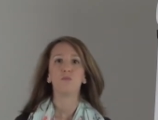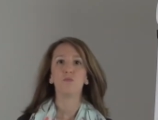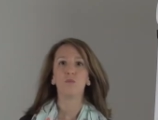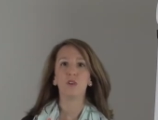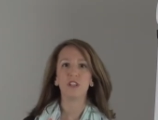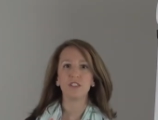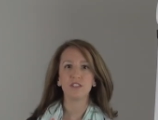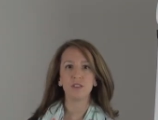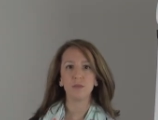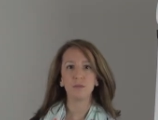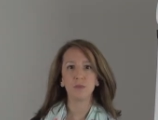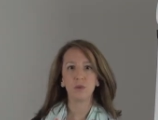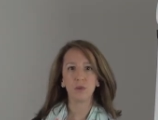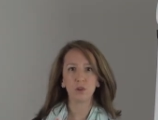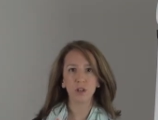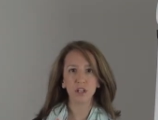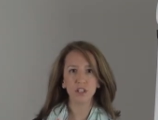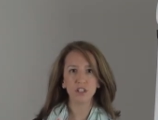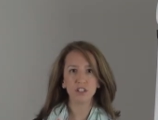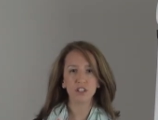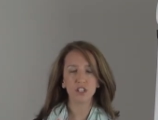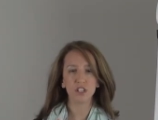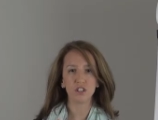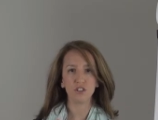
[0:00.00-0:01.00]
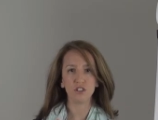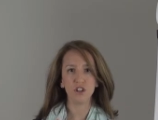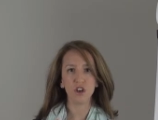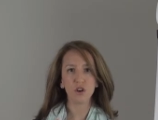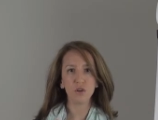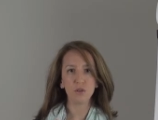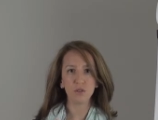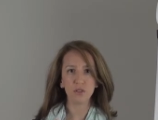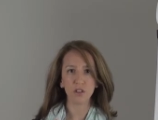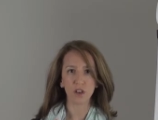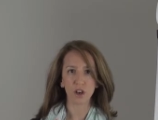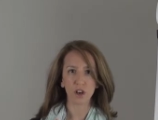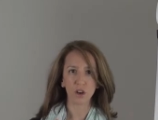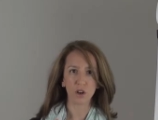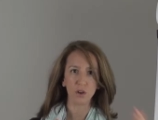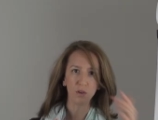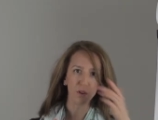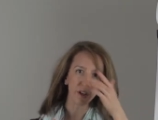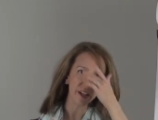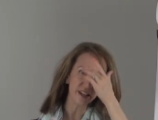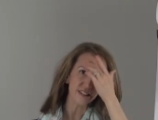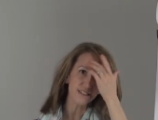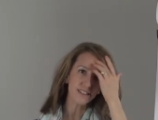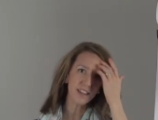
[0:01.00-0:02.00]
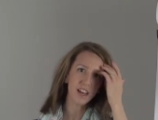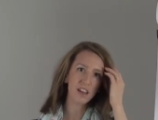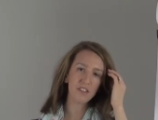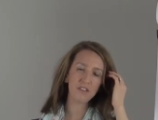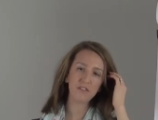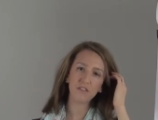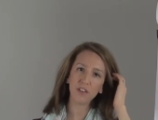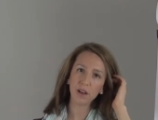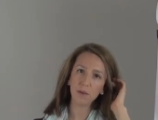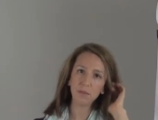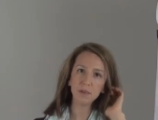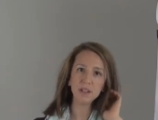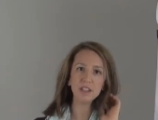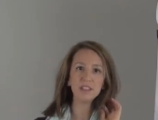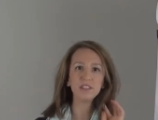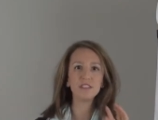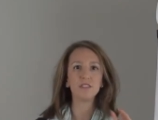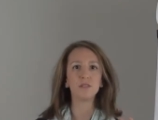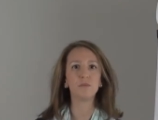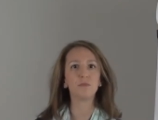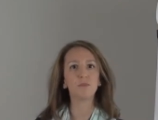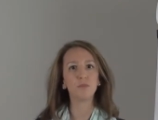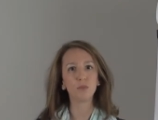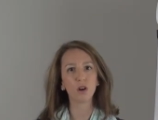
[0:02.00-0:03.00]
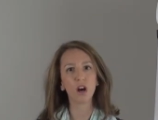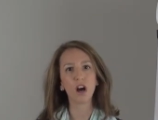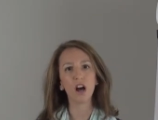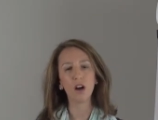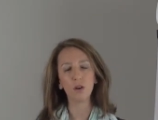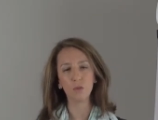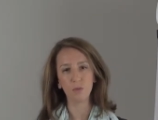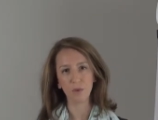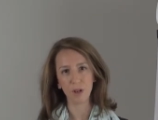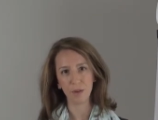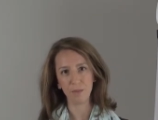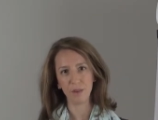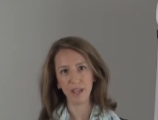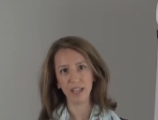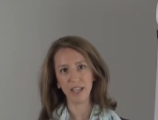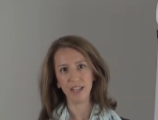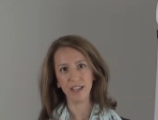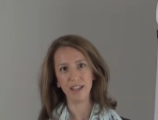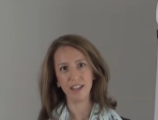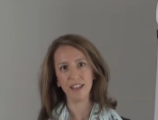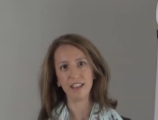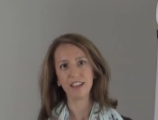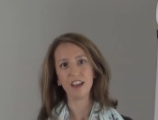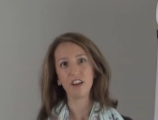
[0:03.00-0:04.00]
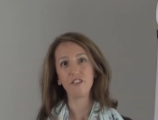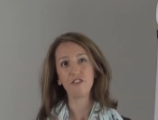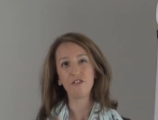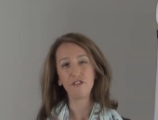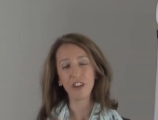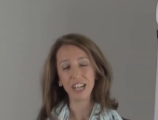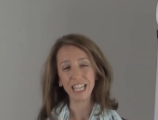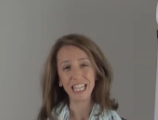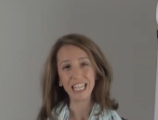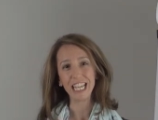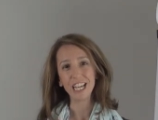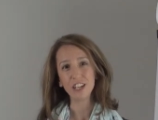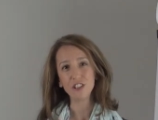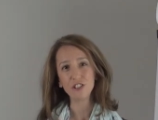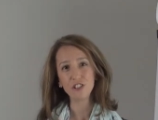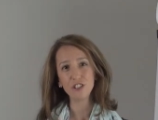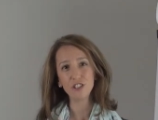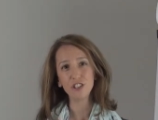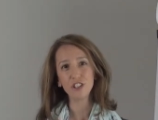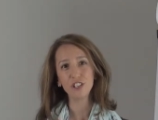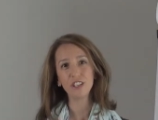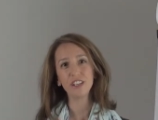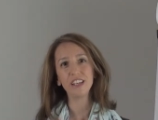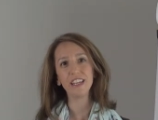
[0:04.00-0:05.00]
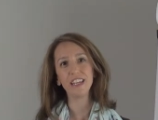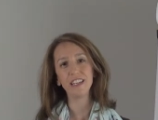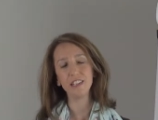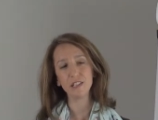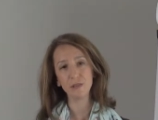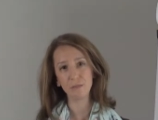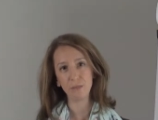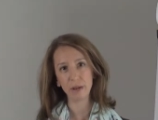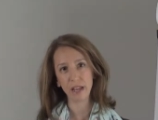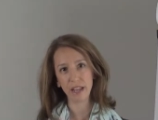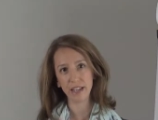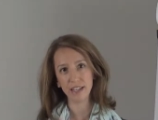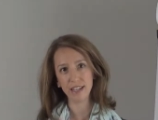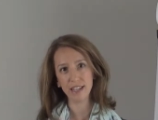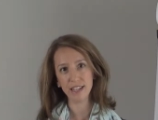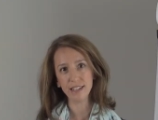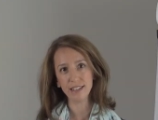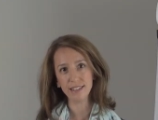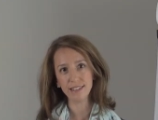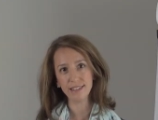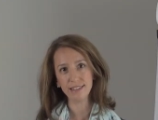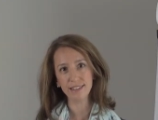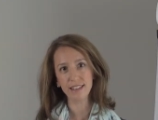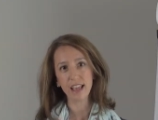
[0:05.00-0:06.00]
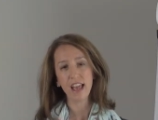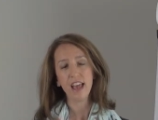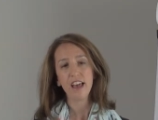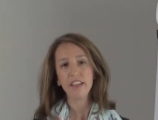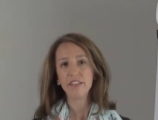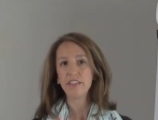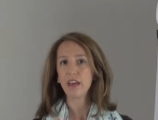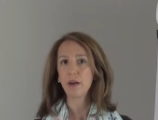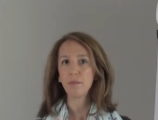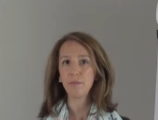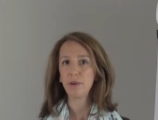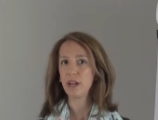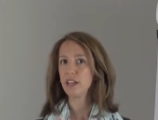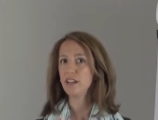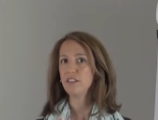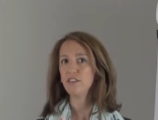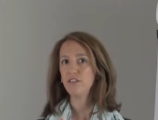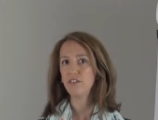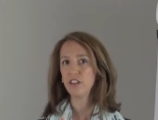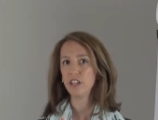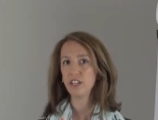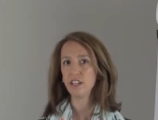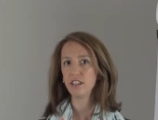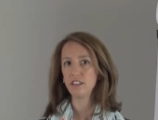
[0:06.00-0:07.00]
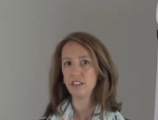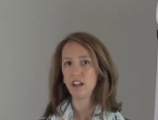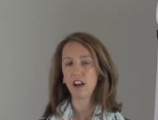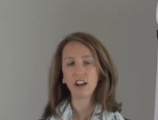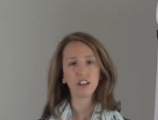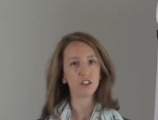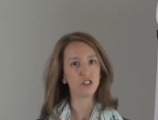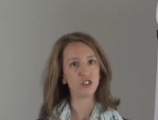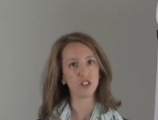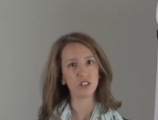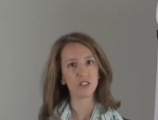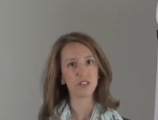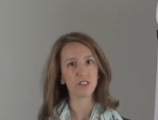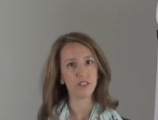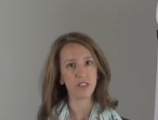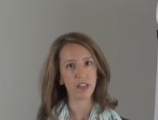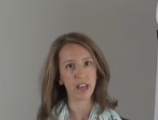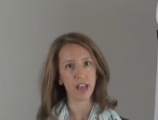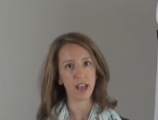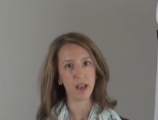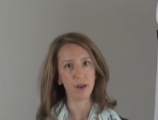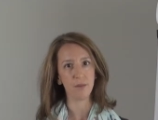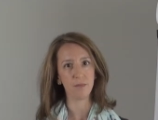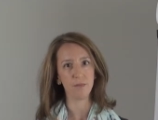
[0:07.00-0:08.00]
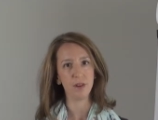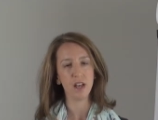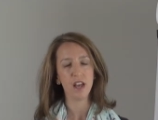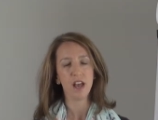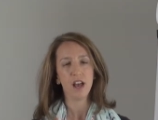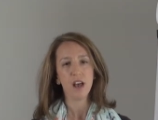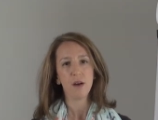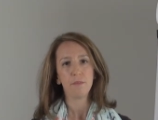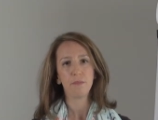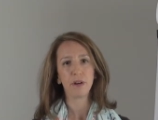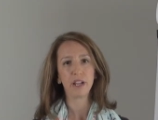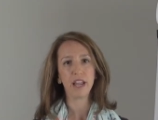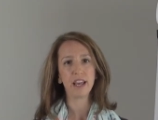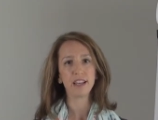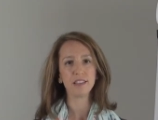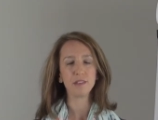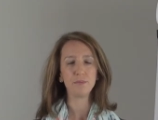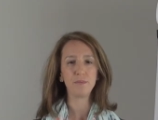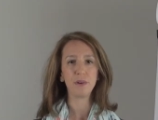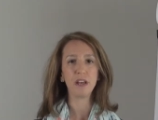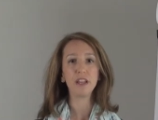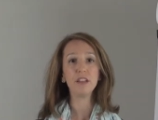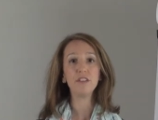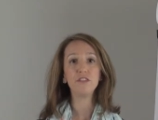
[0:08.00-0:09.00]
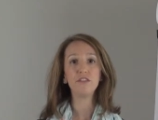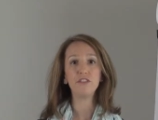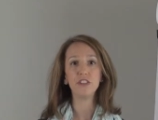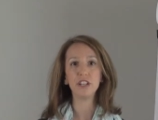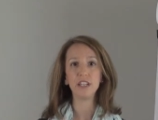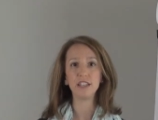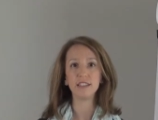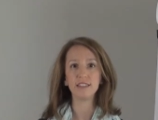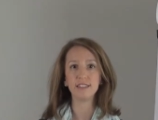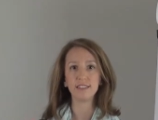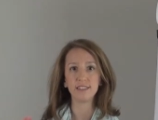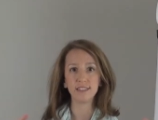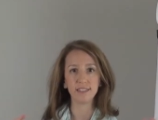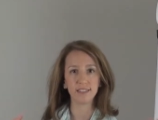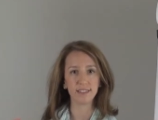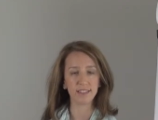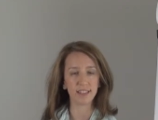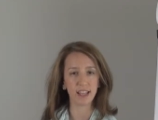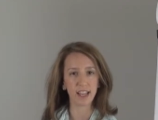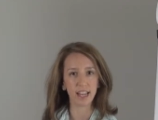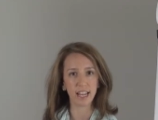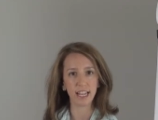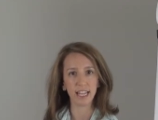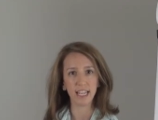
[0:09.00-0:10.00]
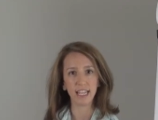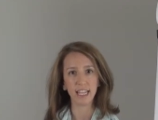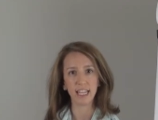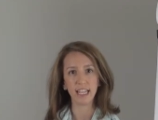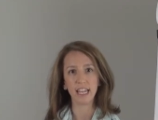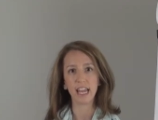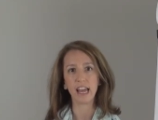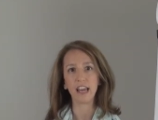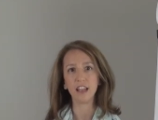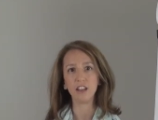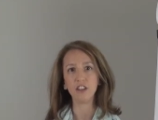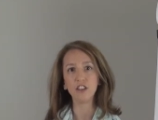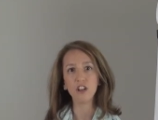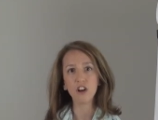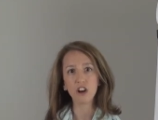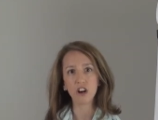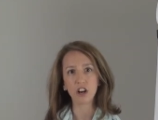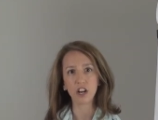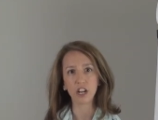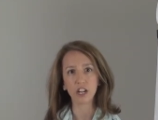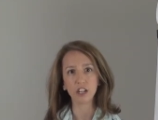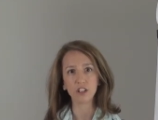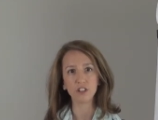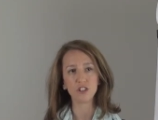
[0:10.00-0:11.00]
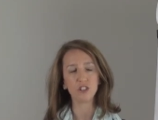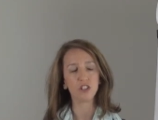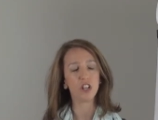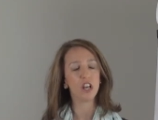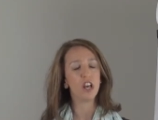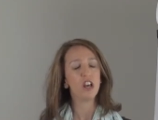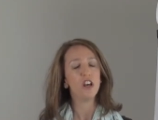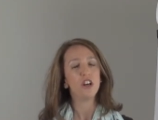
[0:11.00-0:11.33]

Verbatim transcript: What's important to know though is that feminism brought women financial independence that benefited not just them, but has benefited society at large.